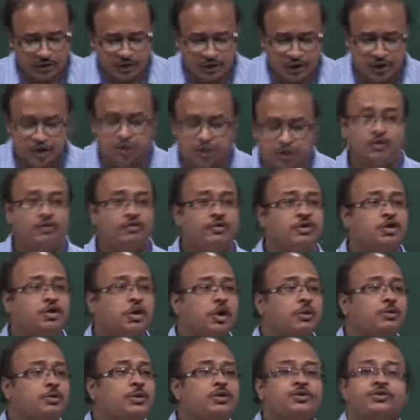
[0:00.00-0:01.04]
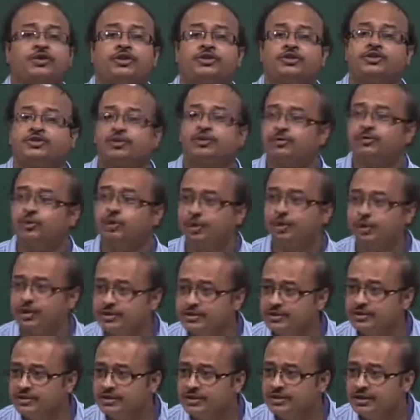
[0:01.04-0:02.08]
So, when we talk about structure of
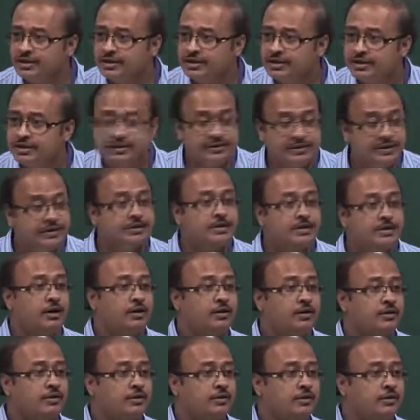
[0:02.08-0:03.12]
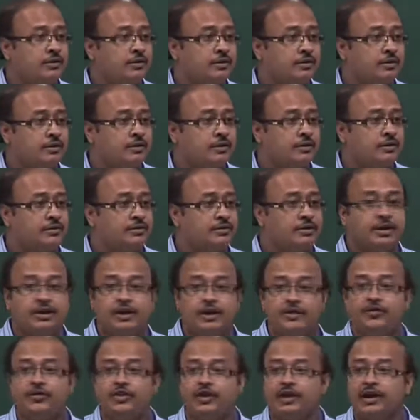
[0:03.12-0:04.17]
proteins, these are the
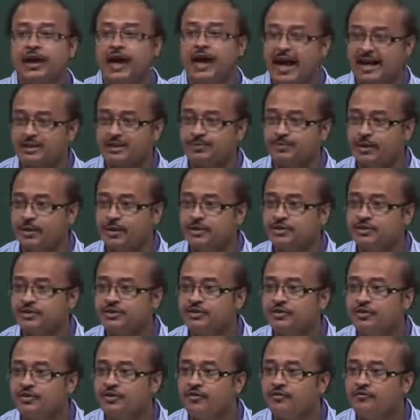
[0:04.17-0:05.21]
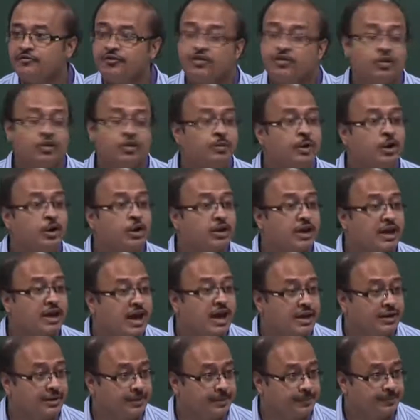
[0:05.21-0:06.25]
different aspects we would be looking
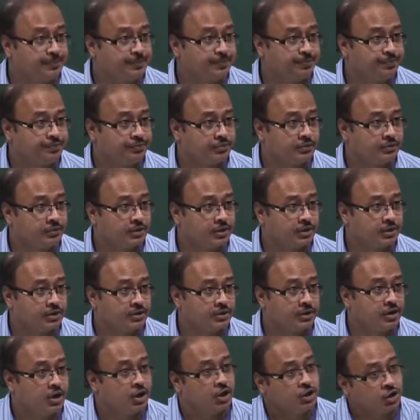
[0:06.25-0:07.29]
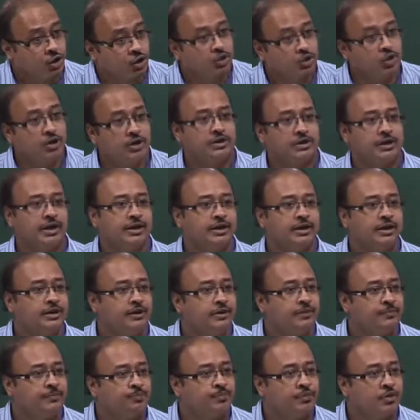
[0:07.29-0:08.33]
at. Not only that,
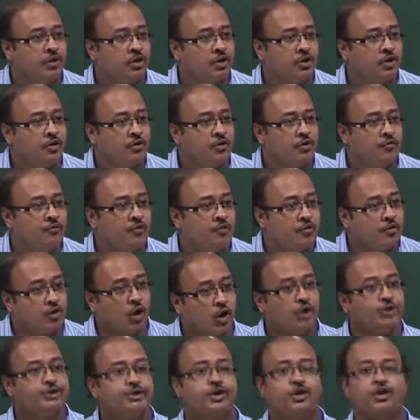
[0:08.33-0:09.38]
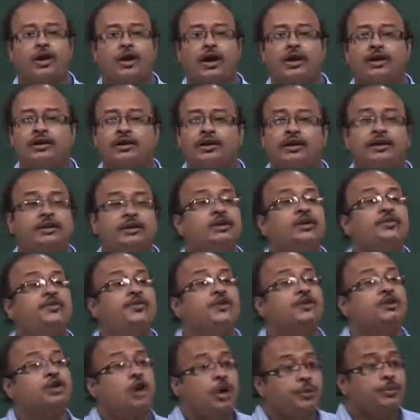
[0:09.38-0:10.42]
we would also look at
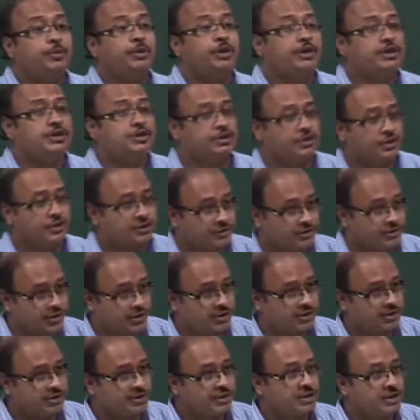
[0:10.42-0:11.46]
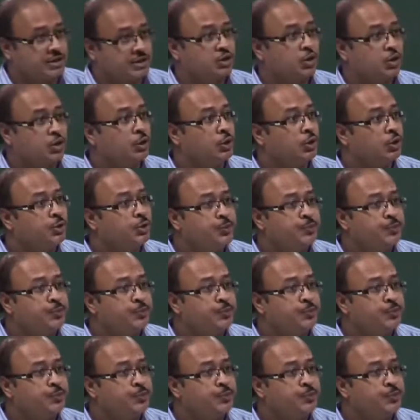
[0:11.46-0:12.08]
different combinations of structures, as I told you,